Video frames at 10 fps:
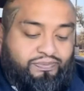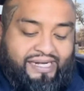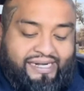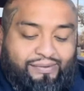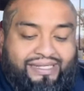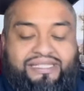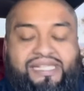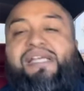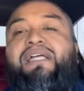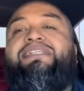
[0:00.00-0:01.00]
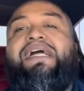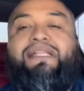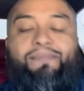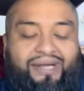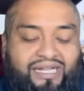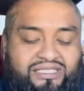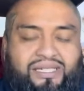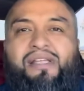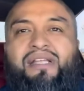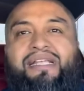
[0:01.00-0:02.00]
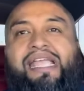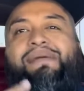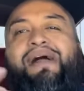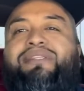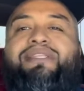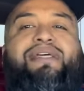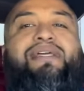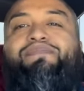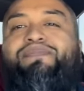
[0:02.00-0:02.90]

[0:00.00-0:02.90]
But anyways, Jack in the Box came out with it.